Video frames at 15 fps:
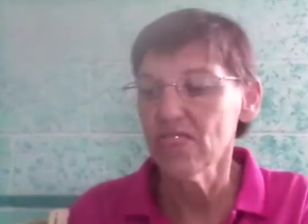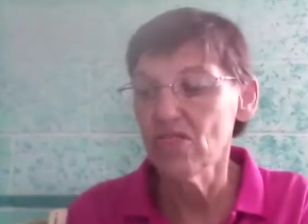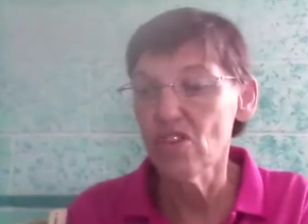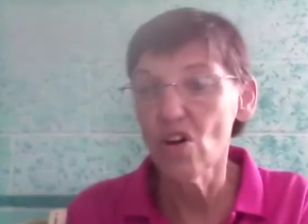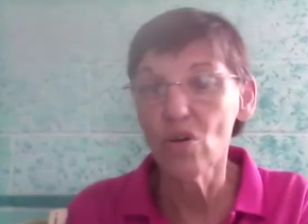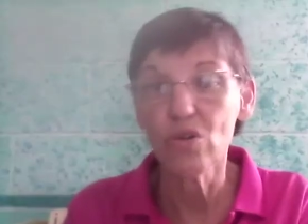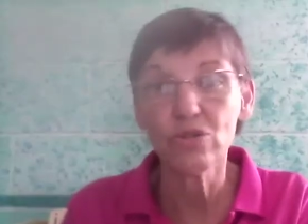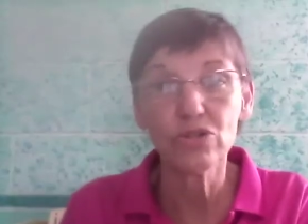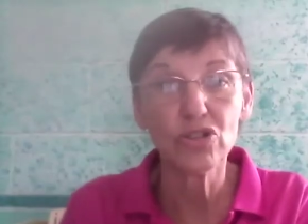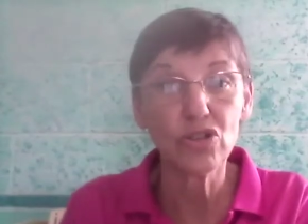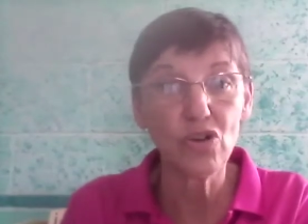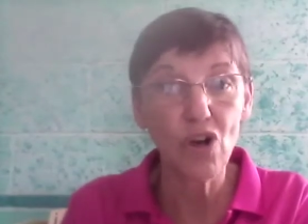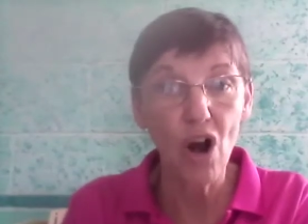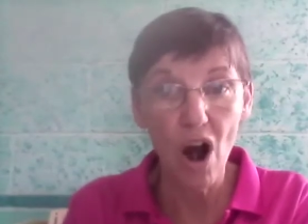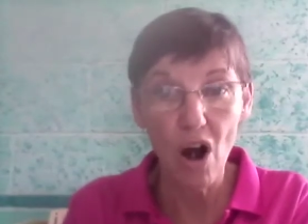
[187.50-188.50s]
Those
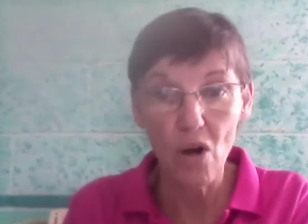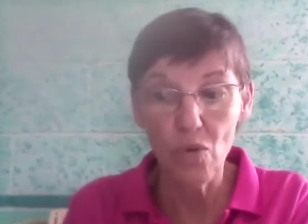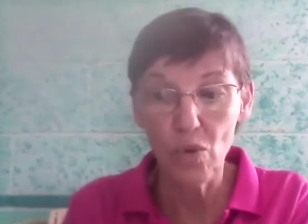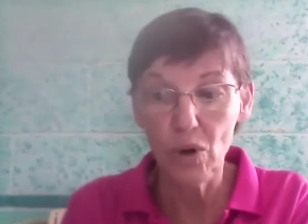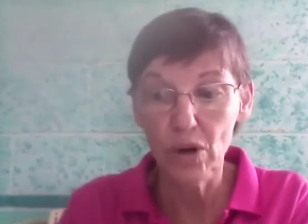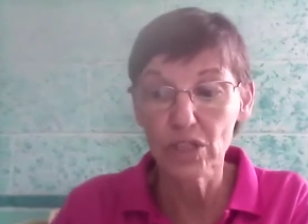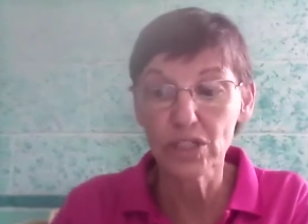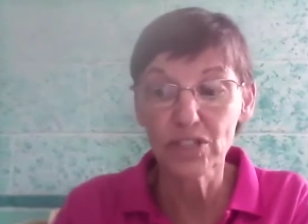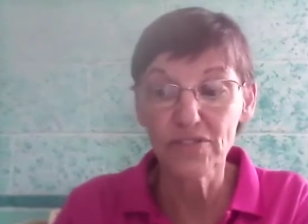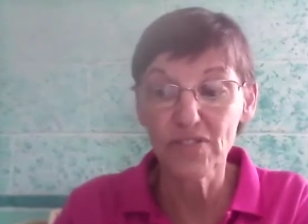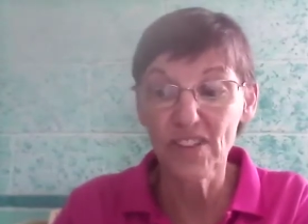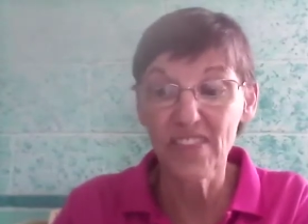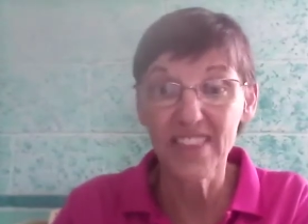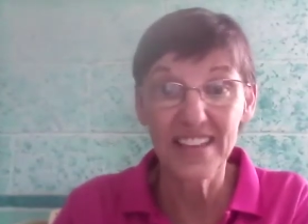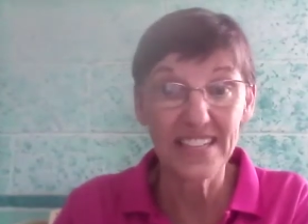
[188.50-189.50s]
are our words for
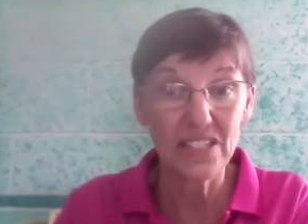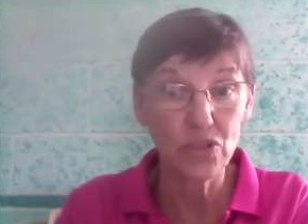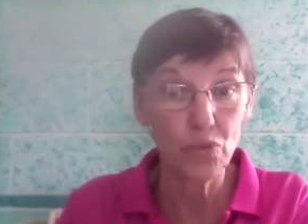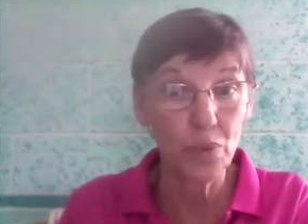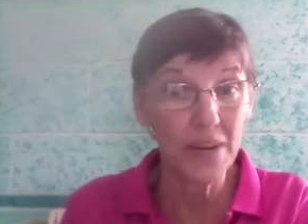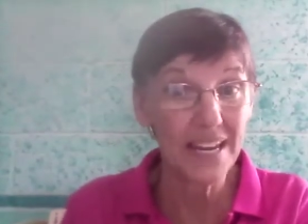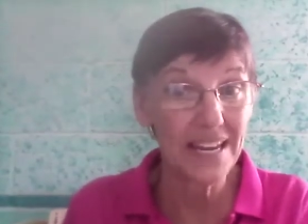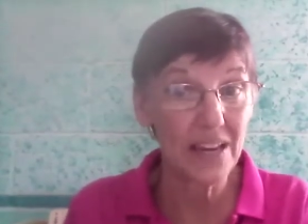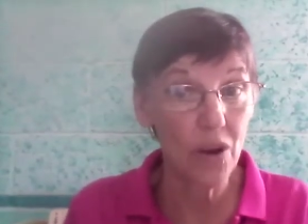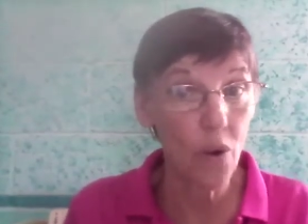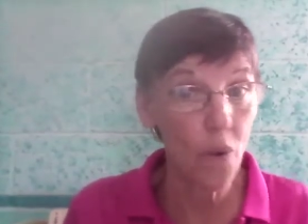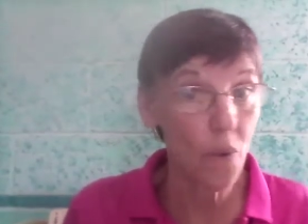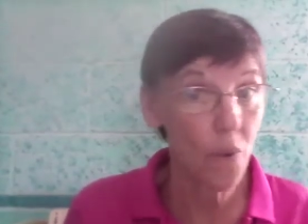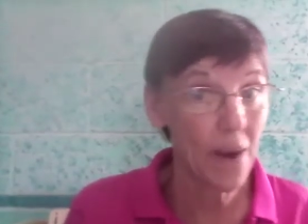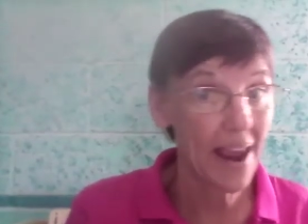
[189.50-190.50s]
this week.
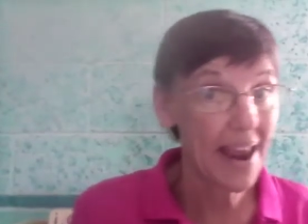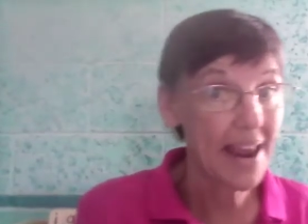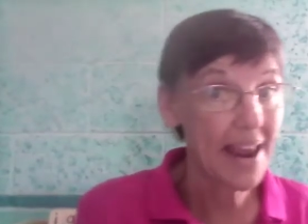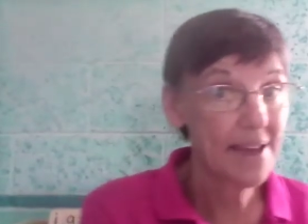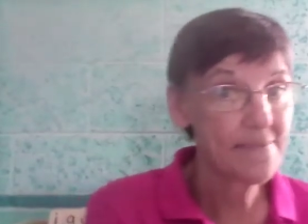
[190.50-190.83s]
Okay.